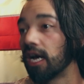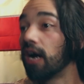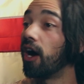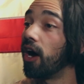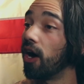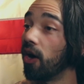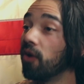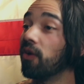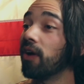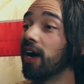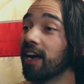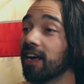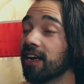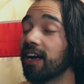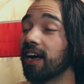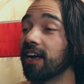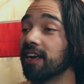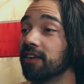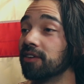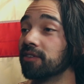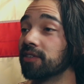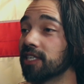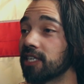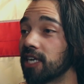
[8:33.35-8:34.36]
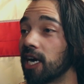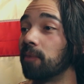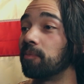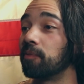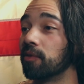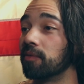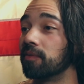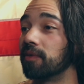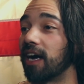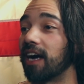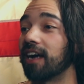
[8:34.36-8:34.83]
Oh, I own a
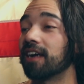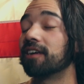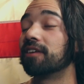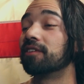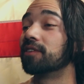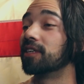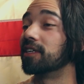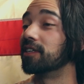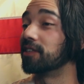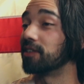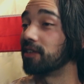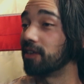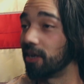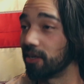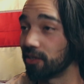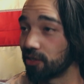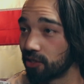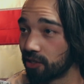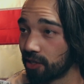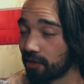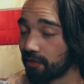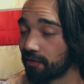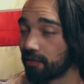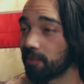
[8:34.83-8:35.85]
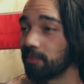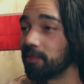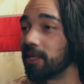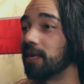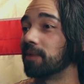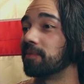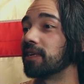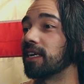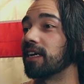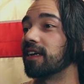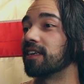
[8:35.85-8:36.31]
couple. I own a shirt from
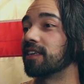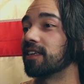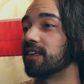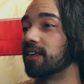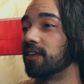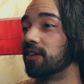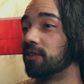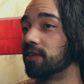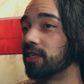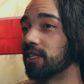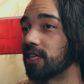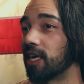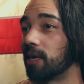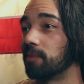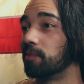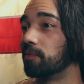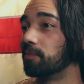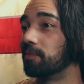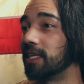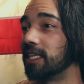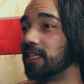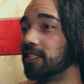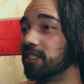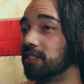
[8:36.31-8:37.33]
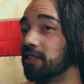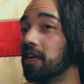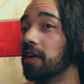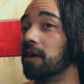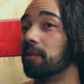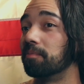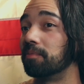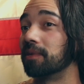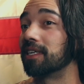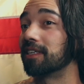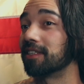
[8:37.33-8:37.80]
them, and I own a couple beanies
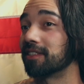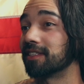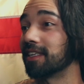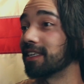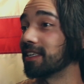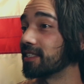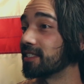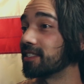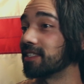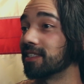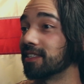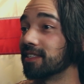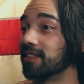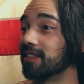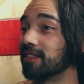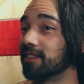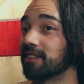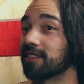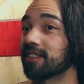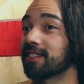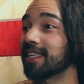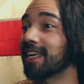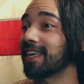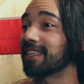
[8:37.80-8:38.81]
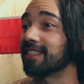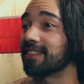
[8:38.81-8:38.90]
because that shit looks tight.